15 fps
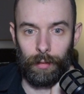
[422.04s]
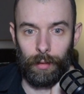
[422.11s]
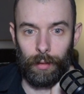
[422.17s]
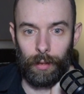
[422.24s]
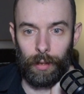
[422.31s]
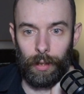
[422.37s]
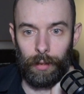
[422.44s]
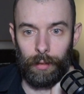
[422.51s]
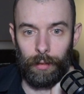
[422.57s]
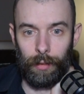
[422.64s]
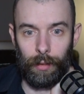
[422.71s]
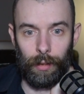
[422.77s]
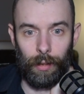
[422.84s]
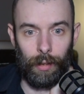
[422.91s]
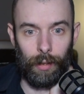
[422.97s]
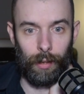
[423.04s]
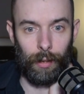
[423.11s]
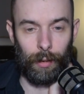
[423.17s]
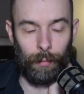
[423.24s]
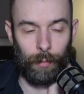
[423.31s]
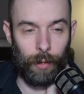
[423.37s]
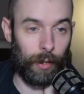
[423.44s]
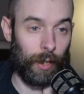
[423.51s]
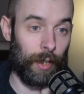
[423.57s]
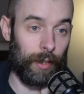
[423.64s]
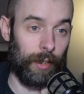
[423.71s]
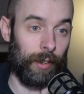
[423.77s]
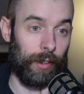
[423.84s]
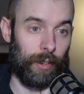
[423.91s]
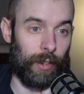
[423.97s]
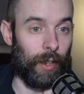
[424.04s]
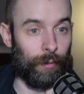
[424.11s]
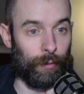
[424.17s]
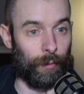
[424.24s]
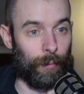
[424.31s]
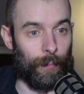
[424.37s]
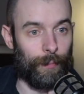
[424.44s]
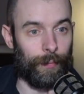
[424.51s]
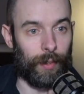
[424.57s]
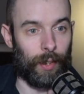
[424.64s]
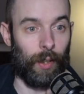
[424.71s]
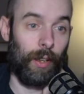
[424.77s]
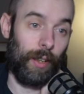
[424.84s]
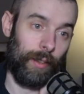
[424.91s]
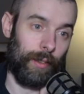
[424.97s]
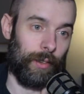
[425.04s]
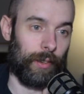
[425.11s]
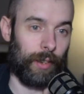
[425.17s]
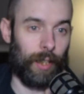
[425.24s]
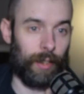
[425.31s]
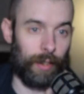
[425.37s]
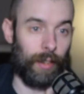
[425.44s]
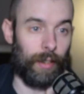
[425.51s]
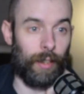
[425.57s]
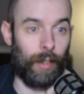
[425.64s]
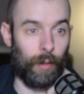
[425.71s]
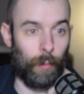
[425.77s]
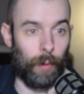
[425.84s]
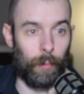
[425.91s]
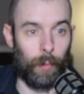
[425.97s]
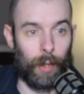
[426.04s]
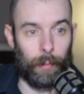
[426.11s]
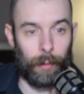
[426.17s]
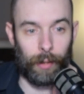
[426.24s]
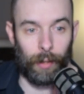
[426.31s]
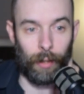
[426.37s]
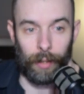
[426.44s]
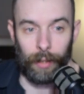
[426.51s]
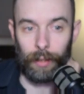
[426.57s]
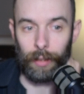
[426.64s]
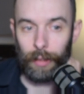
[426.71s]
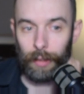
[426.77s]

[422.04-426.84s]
Okay. So you can't hear yourself. You can't hear the other one while recording.